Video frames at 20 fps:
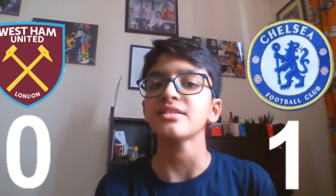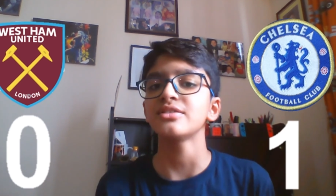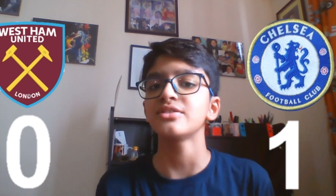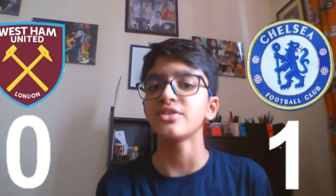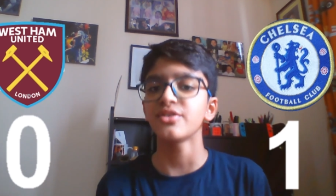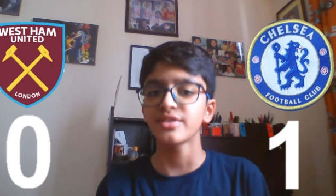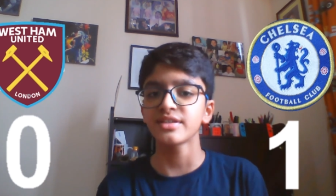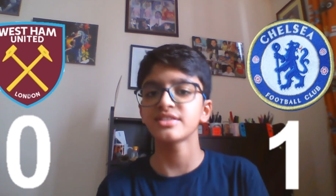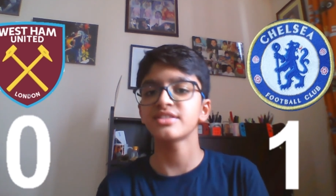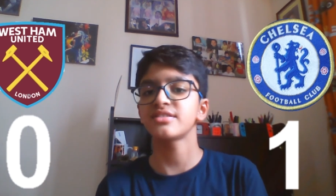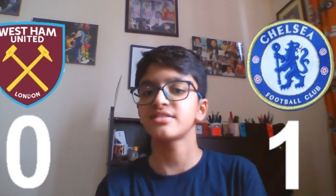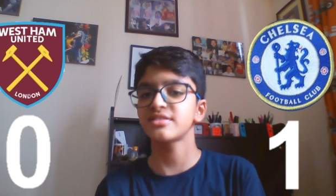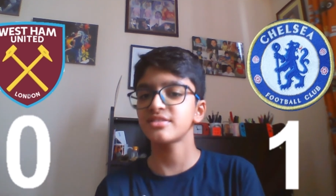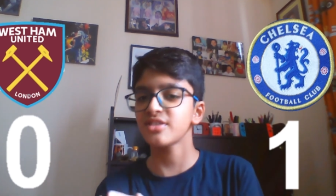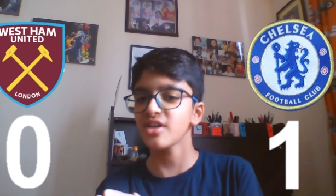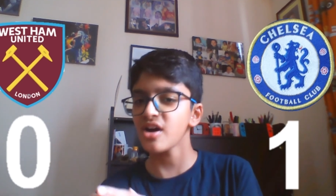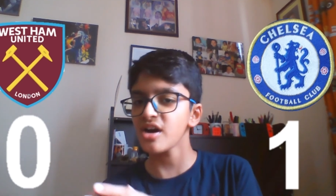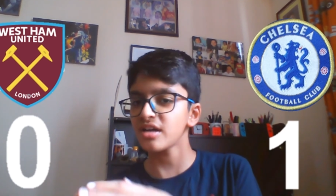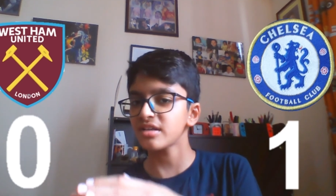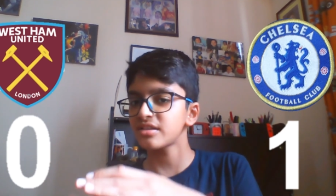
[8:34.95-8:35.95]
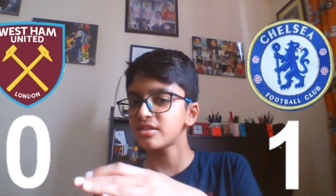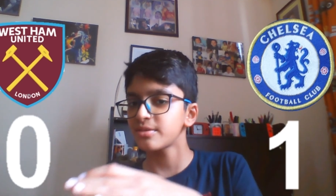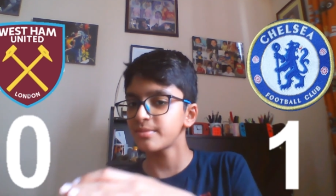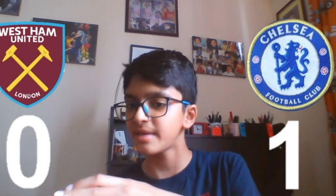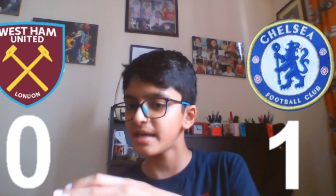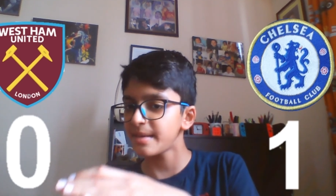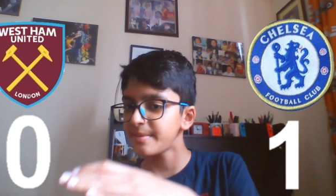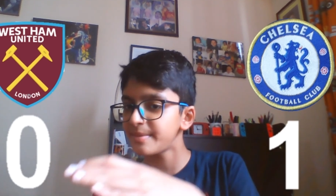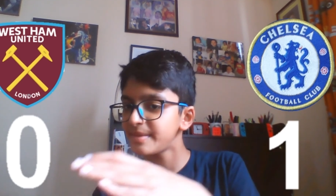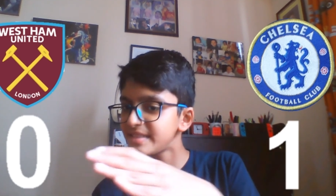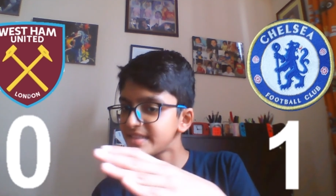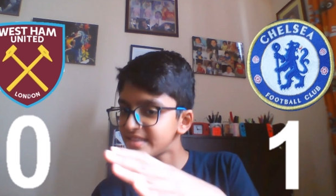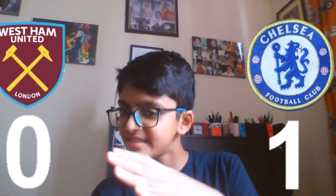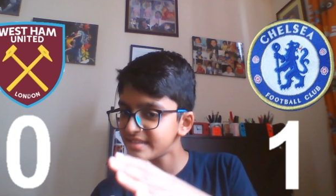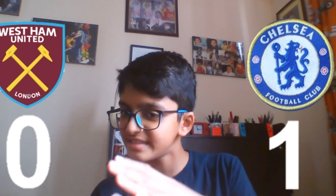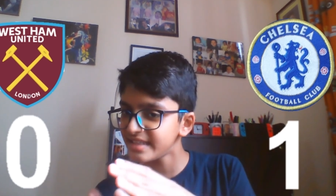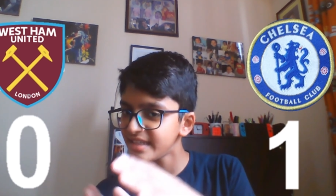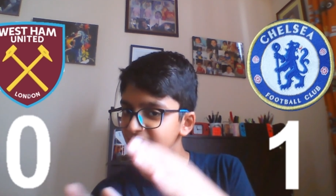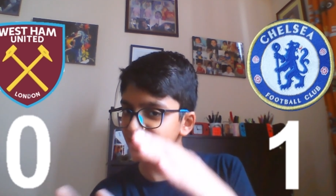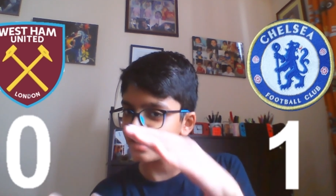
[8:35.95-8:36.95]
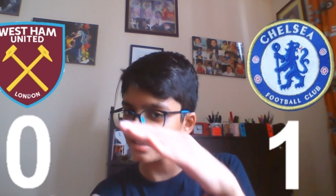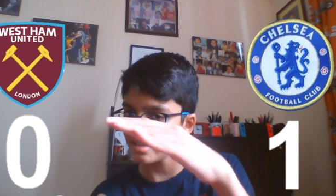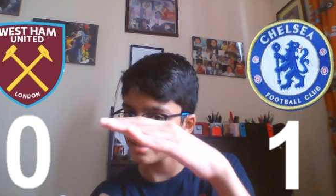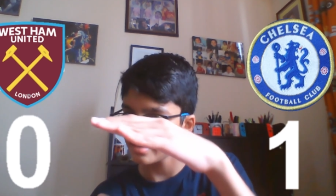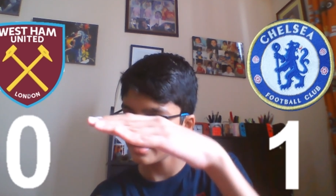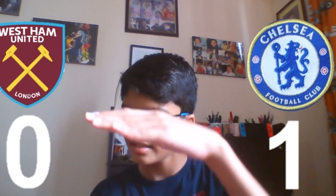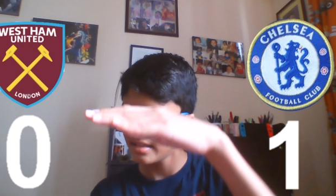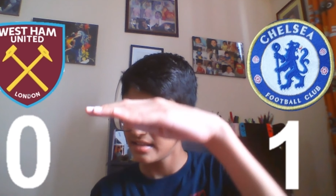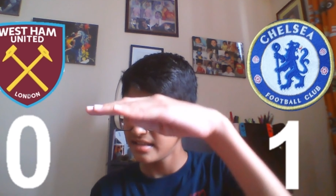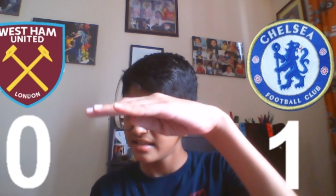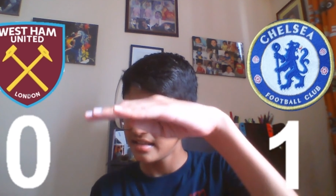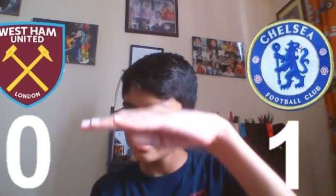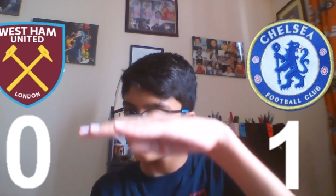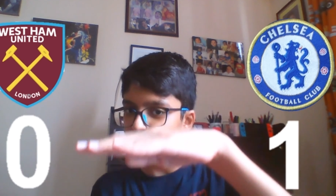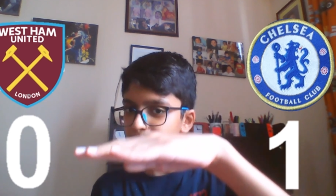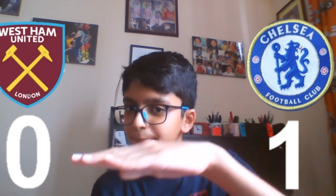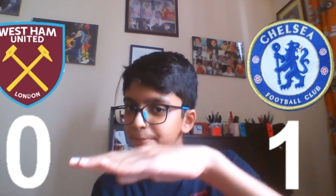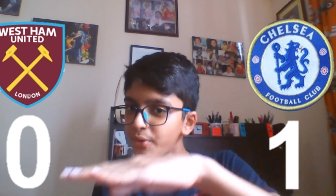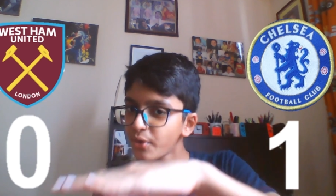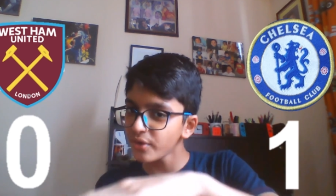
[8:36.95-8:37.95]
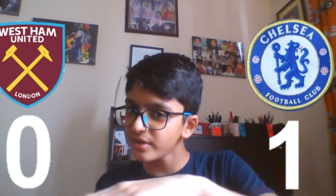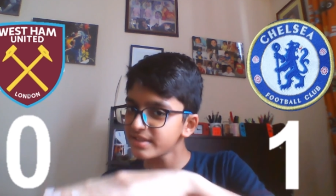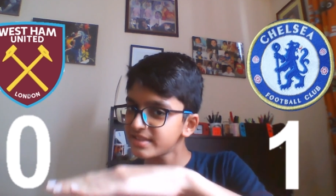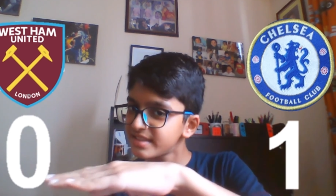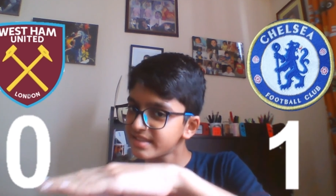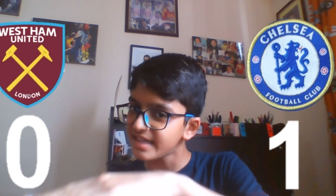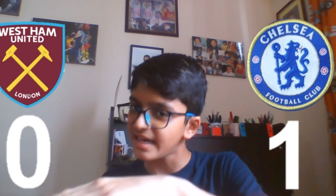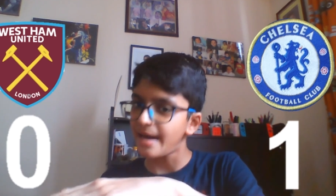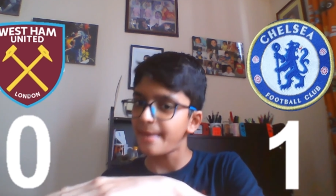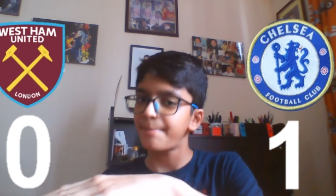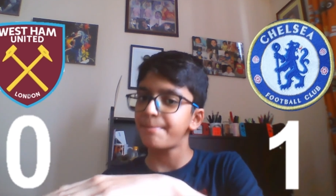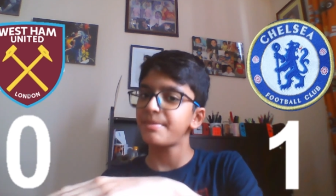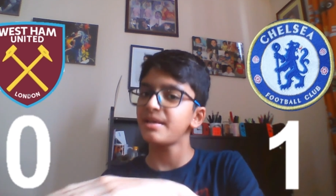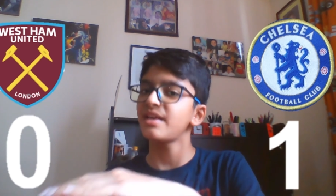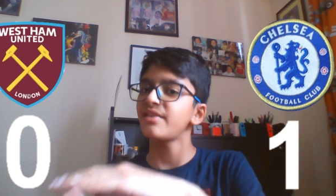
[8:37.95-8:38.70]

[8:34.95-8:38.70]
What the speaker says: So you can start to maybe see a points gap